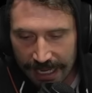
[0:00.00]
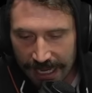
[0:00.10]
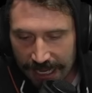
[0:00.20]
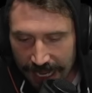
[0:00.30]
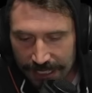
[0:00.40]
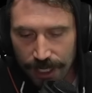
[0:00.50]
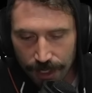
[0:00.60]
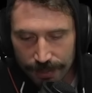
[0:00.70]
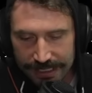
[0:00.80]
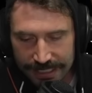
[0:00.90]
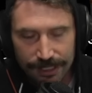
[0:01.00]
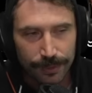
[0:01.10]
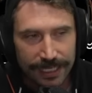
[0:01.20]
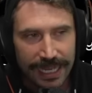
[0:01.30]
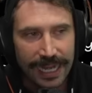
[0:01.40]
And I know it's like
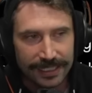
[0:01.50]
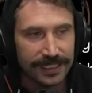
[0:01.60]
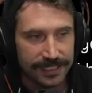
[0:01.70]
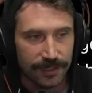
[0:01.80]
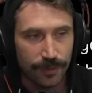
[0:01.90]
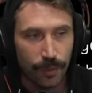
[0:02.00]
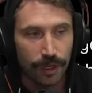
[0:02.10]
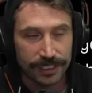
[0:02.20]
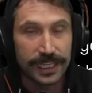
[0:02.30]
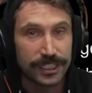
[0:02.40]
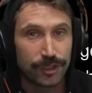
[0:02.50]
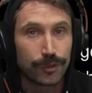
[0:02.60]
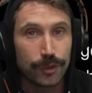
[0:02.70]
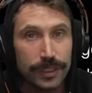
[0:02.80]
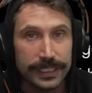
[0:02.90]
reenacting the Civil War. It's like
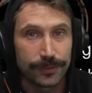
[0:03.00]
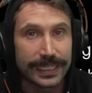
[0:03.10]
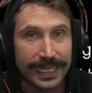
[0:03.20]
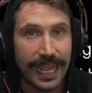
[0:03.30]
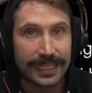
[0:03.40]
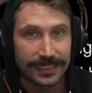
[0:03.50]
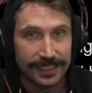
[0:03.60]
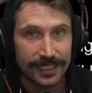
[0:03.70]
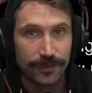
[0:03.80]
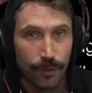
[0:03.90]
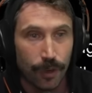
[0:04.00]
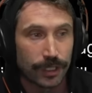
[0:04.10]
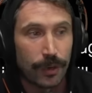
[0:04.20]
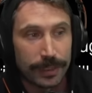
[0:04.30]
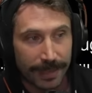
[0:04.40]
truly reenacting the Civil War
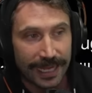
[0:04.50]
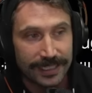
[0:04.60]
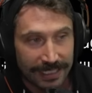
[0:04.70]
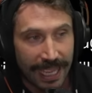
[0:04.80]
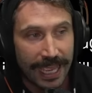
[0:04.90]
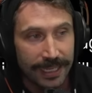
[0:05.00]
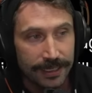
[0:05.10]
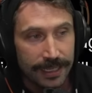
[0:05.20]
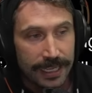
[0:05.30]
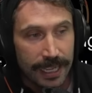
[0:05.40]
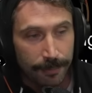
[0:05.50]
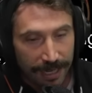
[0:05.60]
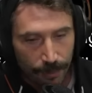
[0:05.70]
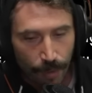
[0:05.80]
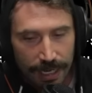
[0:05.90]
going back to Ed, but
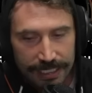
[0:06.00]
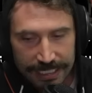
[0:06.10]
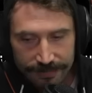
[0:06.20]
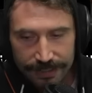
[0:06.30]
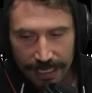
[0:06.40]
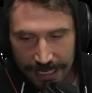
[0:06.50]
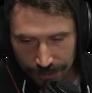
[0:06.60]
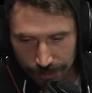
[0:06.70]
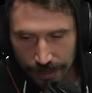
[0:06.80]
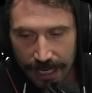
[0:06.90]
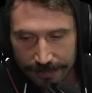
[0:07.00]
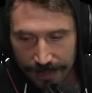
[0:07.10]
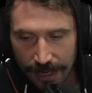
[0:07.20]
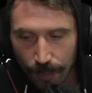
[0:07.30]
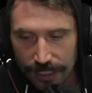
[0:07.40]
I want to give it a try.
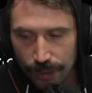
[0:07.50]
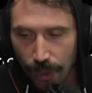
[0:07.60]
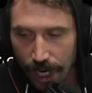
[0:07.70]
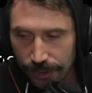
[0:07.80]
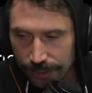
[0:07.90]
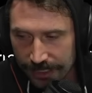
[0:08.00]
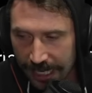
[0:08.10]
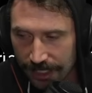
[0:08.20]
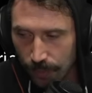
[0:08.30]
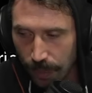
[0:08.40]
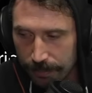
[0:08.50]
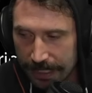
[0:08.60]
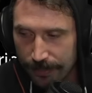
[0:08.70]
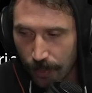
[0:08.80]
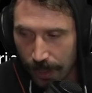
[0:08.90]
I want to understand what
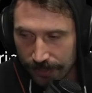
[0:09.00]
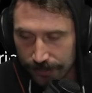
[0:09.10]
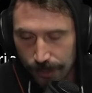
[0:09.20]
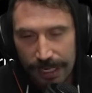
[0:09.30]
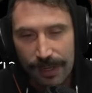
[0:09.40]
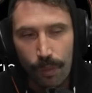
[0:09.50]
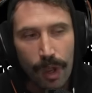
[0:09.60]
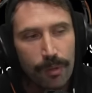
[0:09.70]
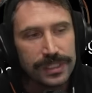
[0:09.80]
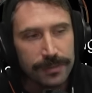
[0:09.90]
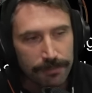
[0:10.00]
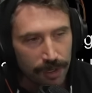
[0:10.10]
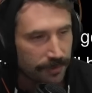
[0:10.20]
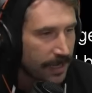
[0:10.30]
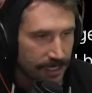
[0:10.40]
people went through and what was the
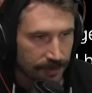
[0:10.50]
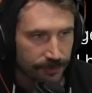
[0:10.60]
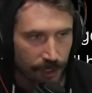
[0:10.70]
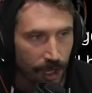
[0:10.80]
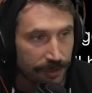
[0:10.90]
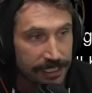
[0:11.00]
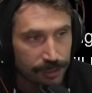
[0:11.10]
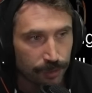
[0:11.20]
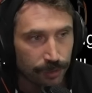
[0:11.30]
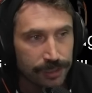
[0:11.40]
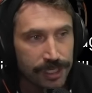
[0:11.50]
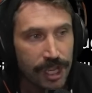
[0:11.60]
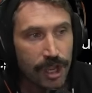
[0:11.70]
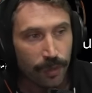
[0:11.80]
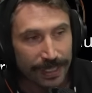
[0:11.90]
motivation for all these tools
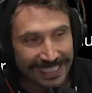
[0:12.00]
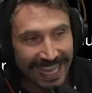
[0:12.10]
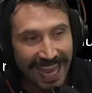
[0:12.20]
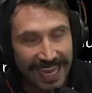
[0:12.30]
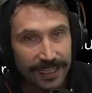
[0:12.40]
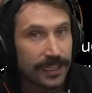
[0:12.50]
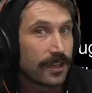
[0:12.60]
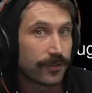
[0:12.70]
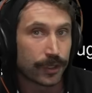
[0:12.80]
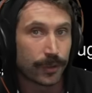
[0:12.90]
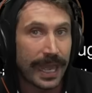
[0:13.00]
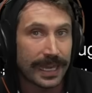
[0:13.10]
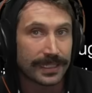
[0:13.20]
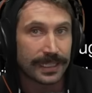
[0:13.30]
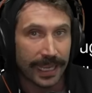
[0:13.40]
we take for
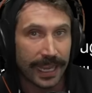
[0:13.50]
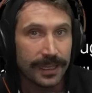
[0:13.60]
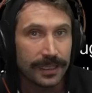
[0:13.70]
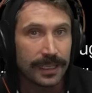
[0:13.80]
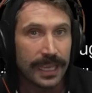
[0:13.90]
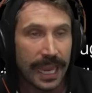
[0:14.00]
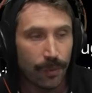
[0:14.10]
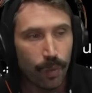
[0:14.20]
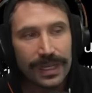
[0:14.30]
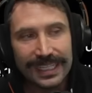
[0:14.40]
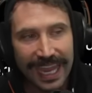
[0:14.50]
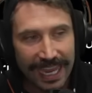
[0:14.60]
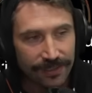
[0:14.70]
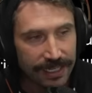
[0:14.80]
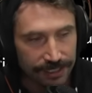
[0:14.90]
granted today and what
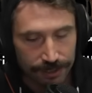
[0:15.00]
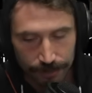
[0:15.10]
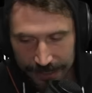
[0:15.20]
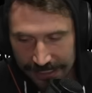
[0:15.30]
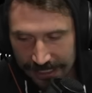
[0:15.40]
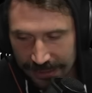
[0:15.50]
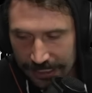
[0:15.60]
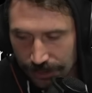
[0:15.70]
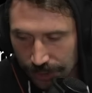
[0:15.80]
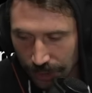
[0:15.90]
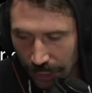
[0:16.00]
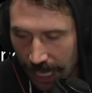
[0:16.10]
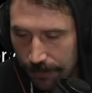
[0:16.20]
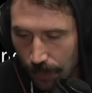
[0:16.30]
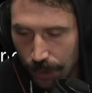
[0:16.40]
can they do? Because I think there's a
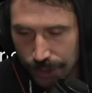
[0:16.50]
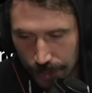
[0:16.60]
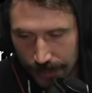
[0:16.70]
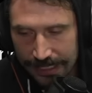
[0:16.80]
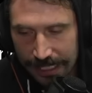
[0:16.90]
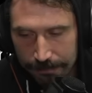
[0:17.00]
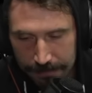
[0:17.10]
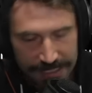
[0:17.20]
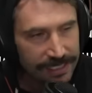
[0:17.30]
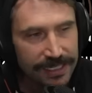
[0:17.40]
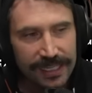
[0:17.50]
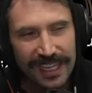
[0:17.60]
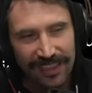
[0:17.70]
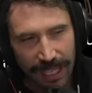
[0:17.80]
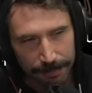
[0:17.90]
lot more to it that I'm missing
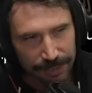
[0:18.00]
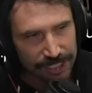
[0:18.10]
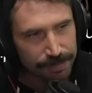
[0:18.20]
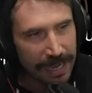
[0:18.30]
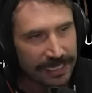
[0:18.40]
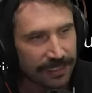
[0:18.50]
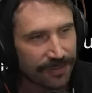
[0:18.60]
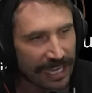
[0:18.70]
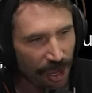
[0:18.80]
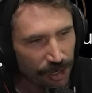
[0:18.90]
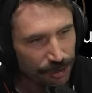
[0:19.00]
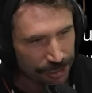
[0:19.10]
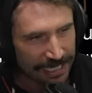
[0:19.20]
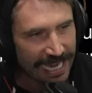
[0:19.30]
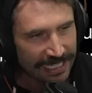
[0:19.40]
that perspective, that
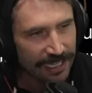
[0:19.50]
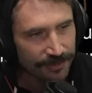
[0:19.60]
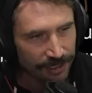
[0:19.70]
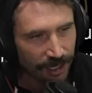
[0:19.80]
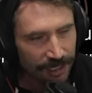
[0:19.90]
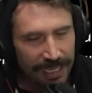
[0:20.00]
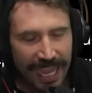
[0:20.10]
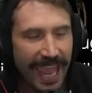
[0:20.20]
understanding of it all.